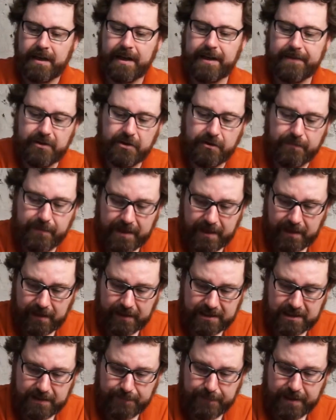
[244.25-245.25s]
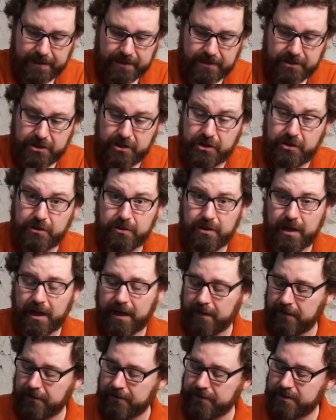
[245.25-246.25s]
and you immediately spend
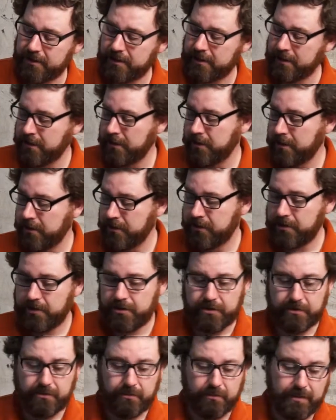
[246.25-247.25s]
$2 to